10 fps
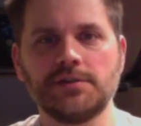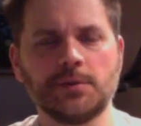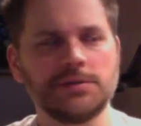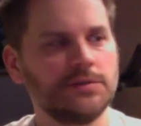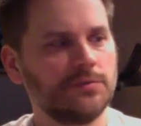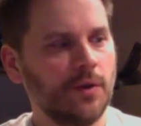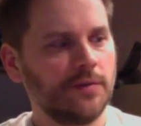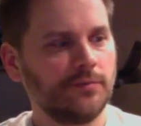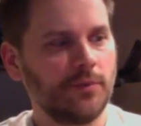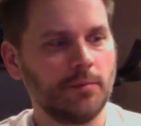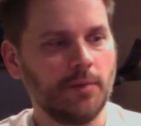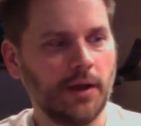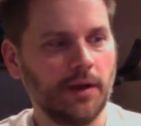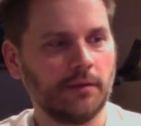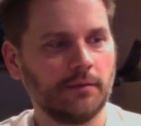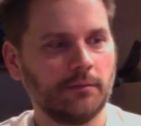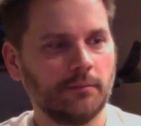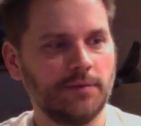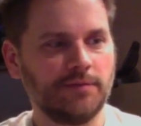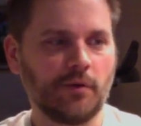There was these ones we were buying
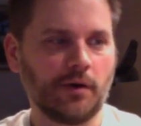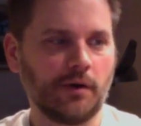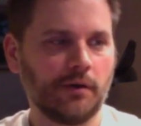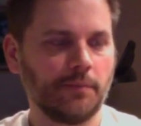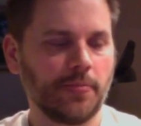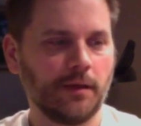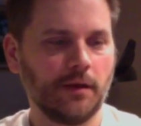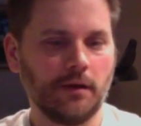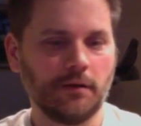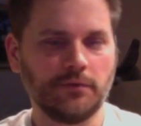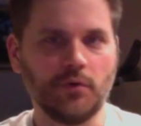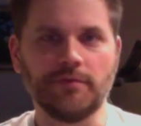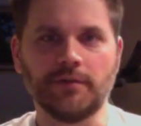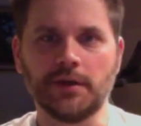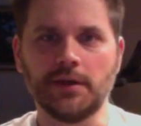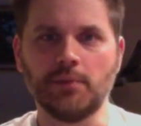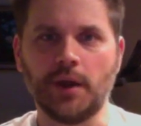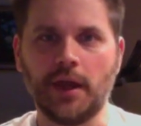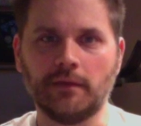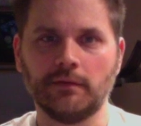before uh, Tofurky
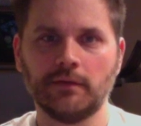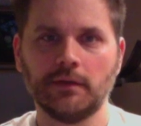brand